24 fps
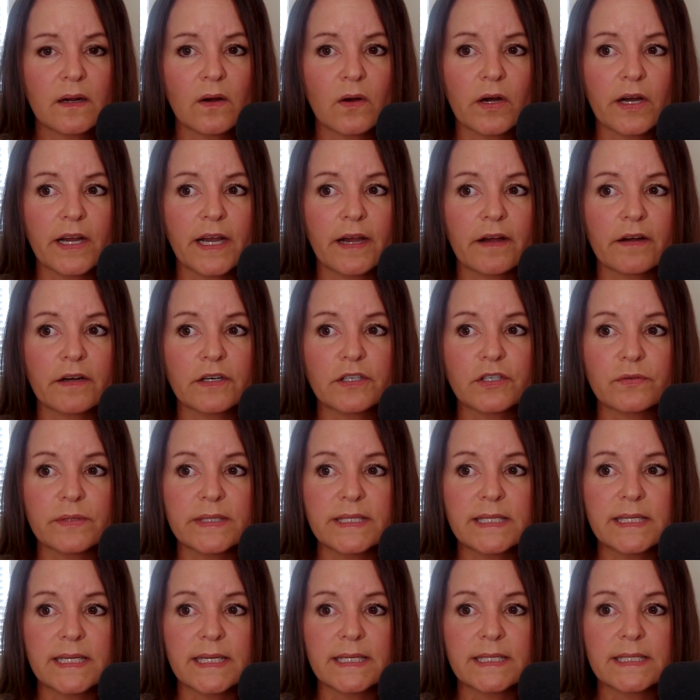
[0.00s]
or
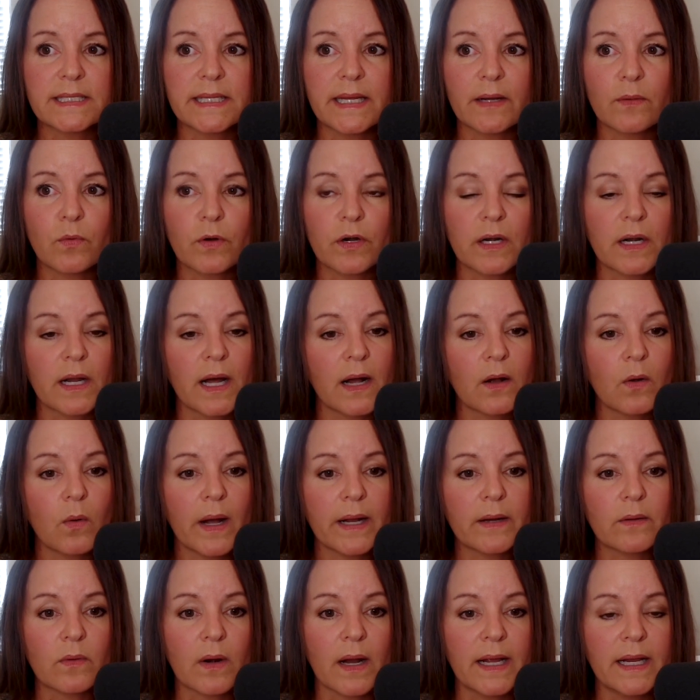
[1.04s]
characteristics that were not
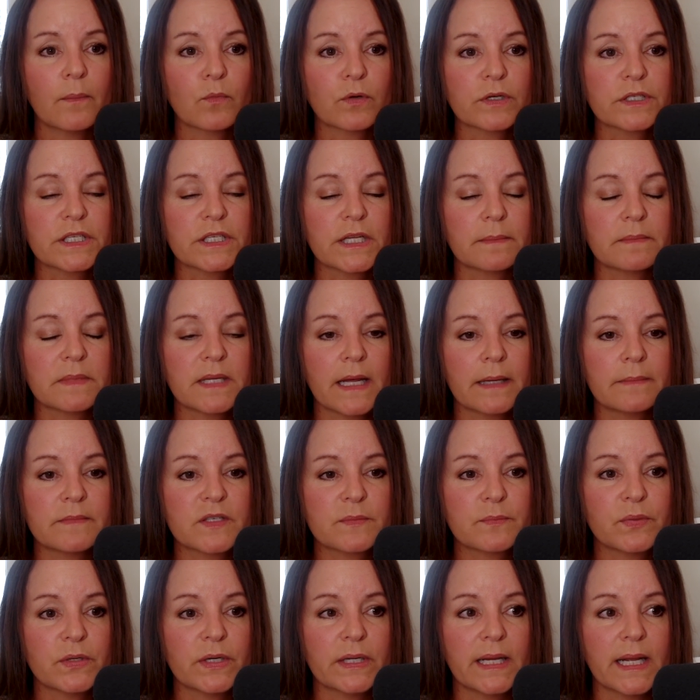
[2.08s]
quite right were sometimes
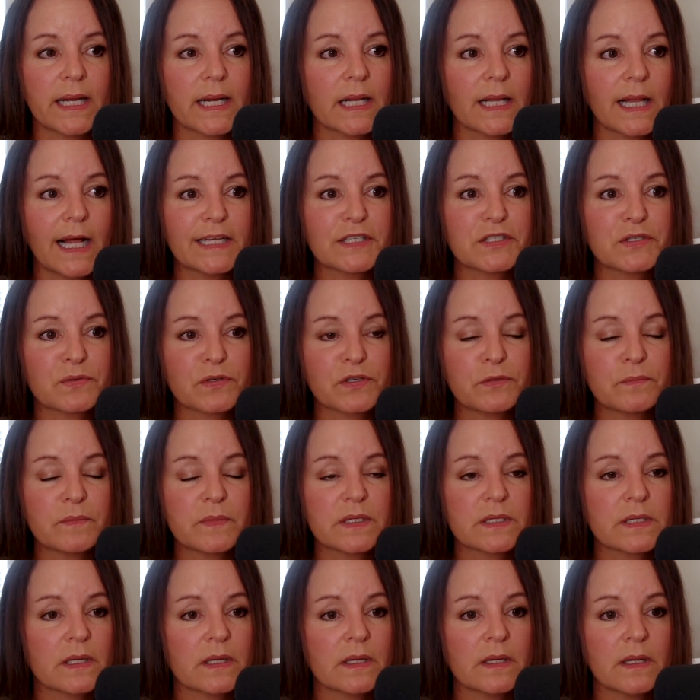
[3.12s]
put in
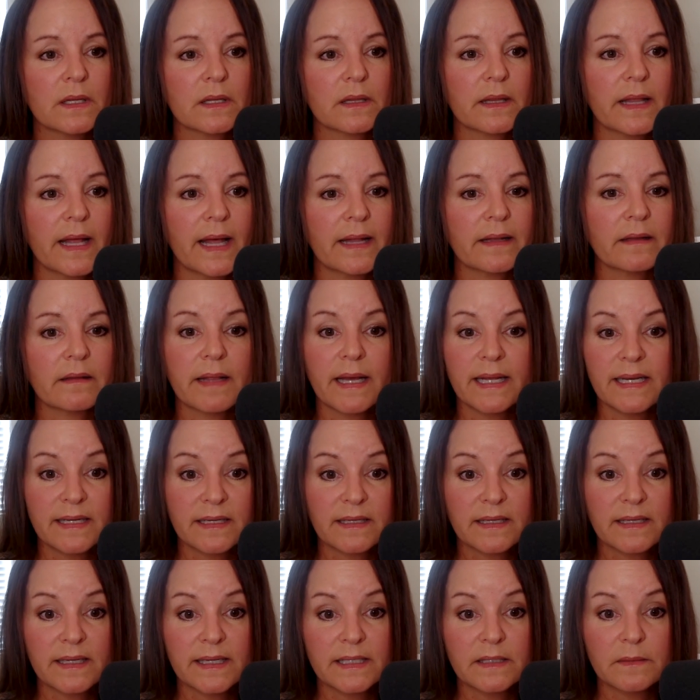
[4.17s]
classrooms that they
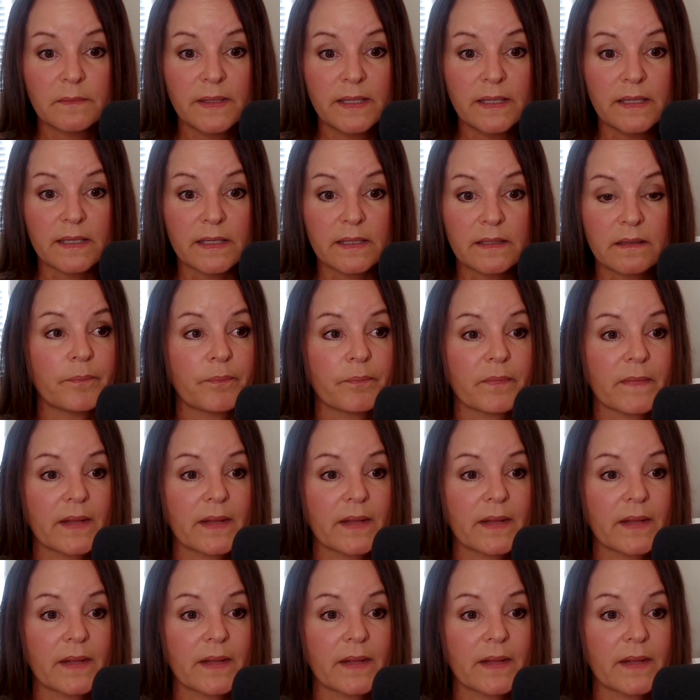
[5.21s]
didn't need to be in.